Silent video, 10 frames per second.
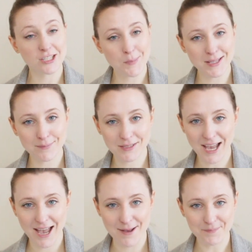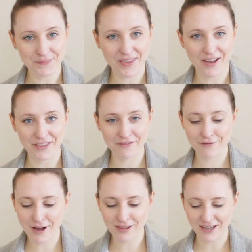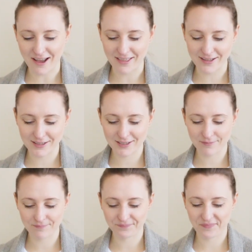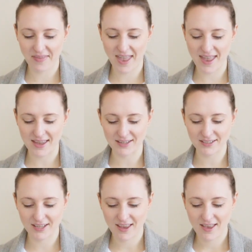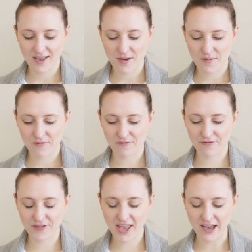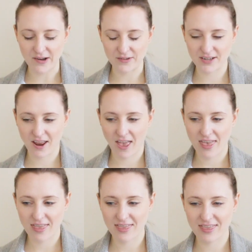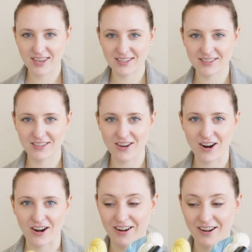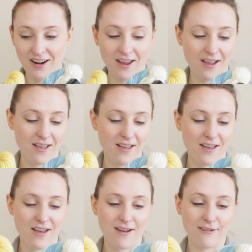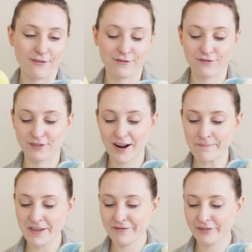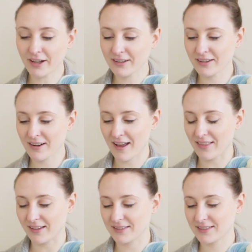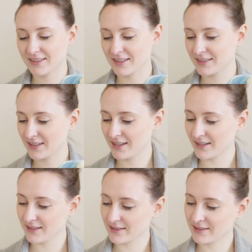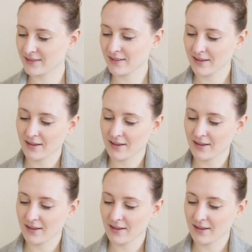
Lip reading: spent some time on the Falkland Islands and found this yarn from the Falkland Islands. This is